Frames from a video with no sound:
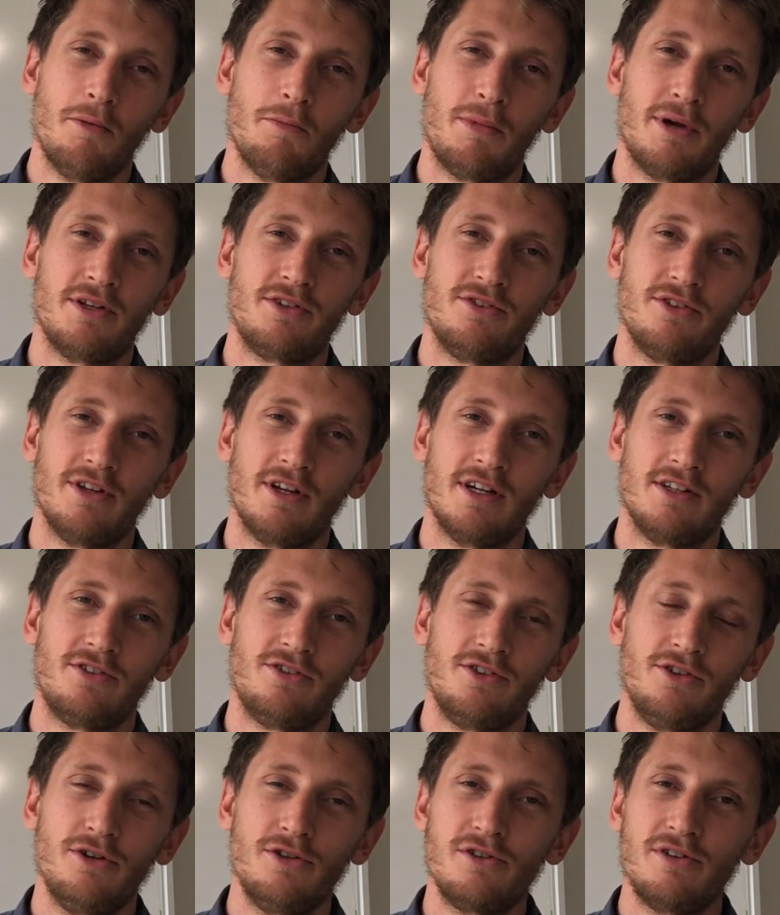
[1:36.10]
But
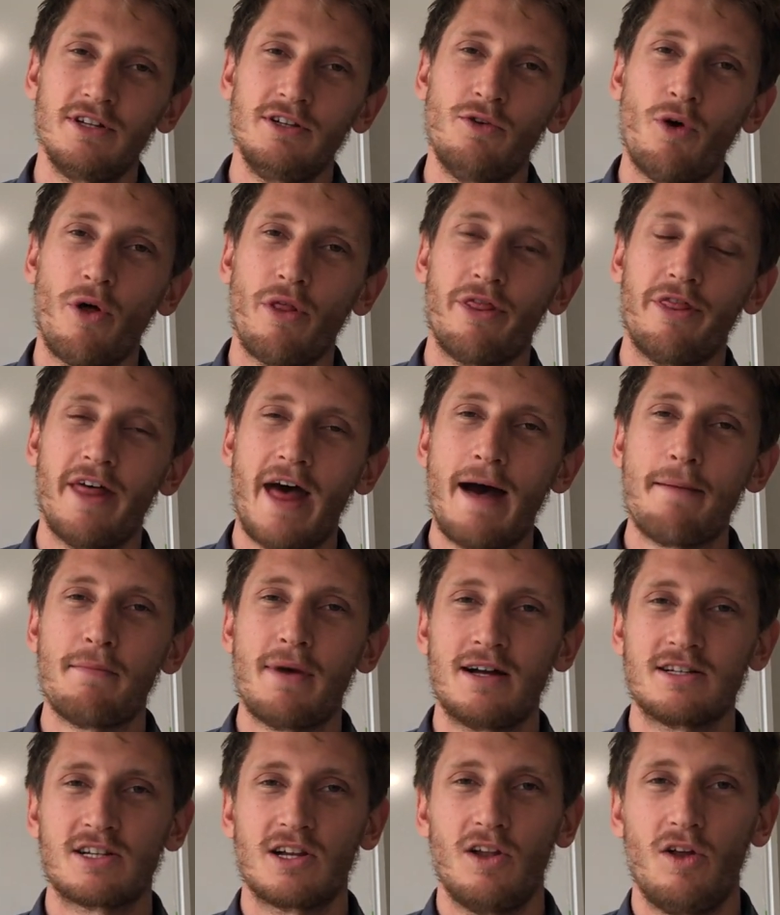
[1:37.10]
it's usually not that
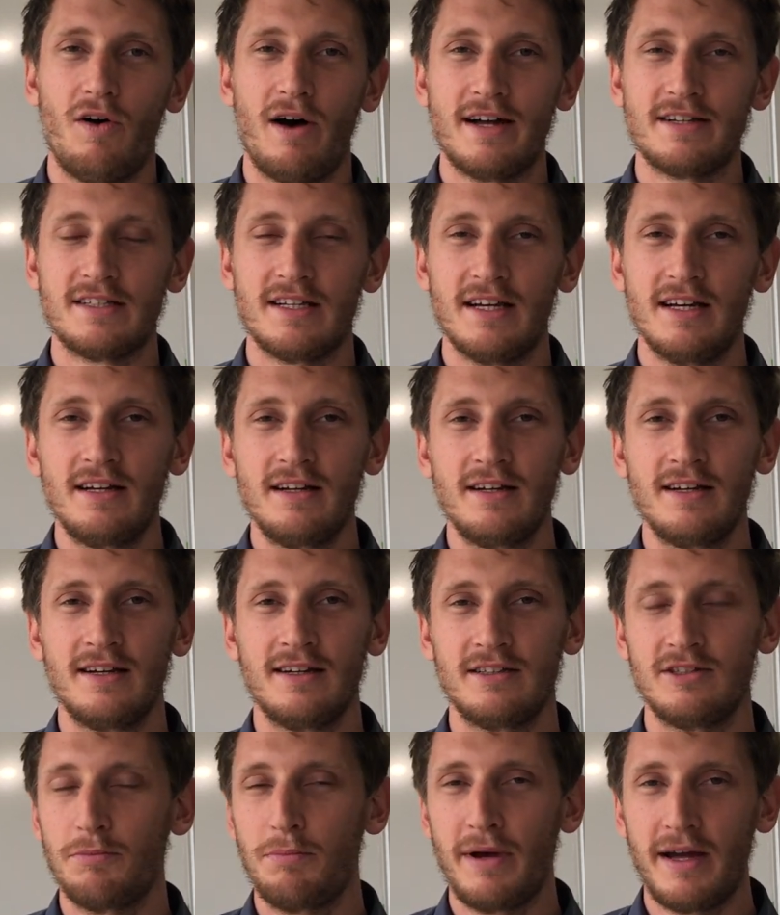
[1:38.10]
much lighter,
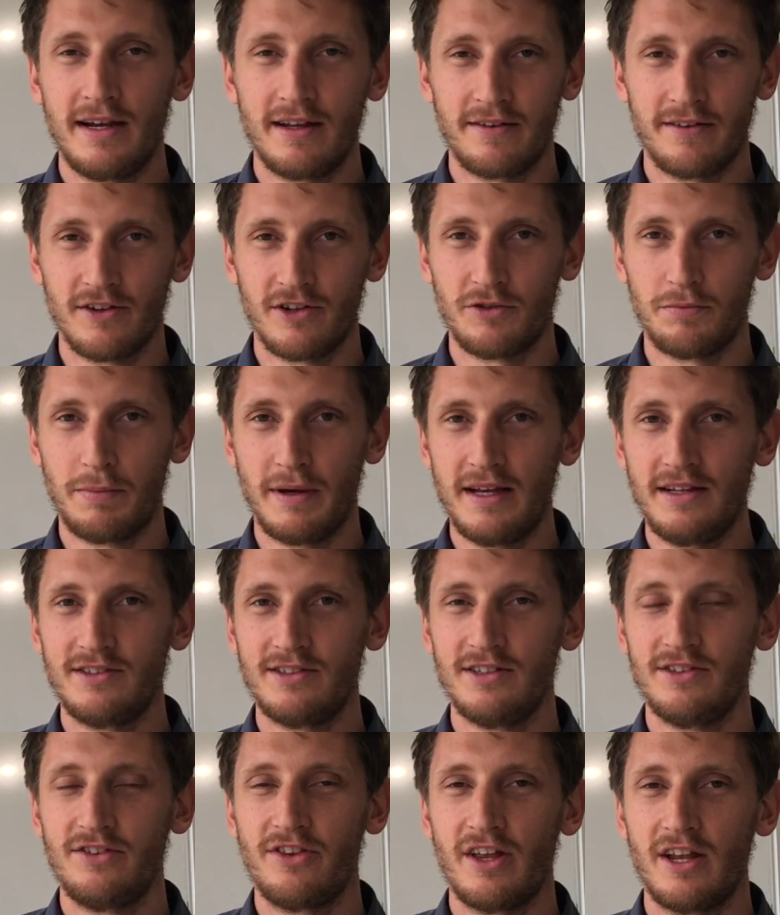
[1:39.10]
depending on the
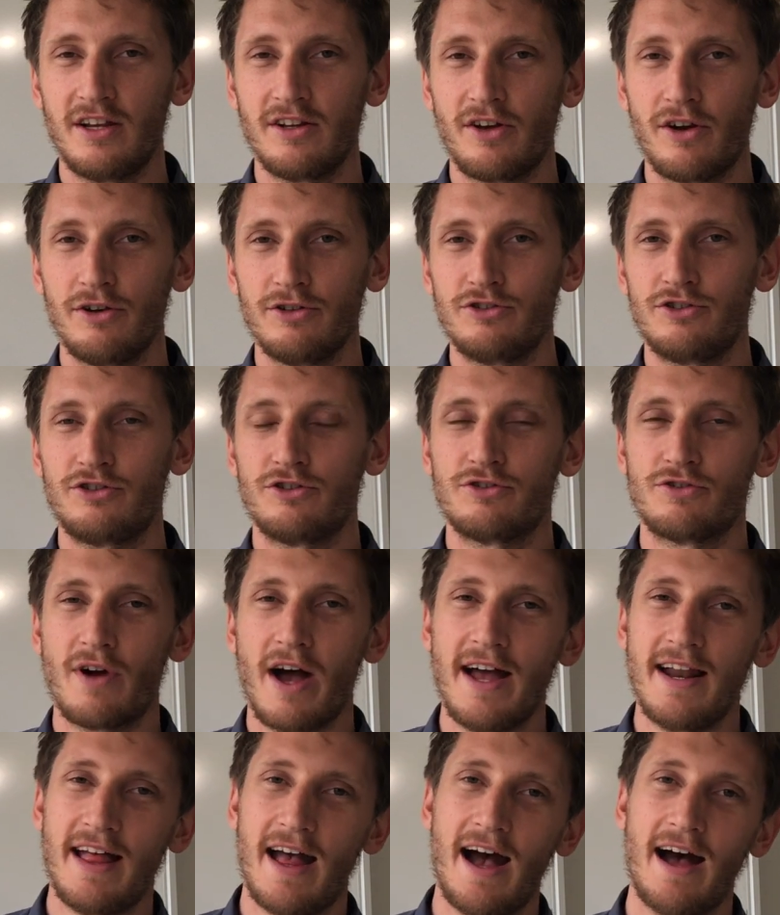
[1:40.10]
species, that it goes
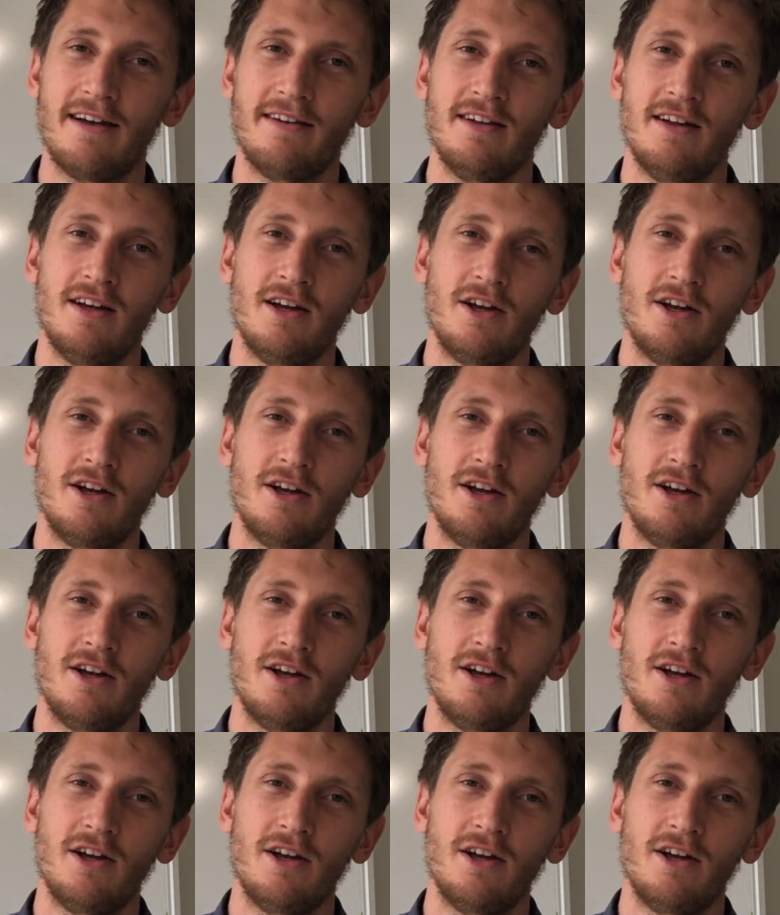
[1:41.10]
straight out.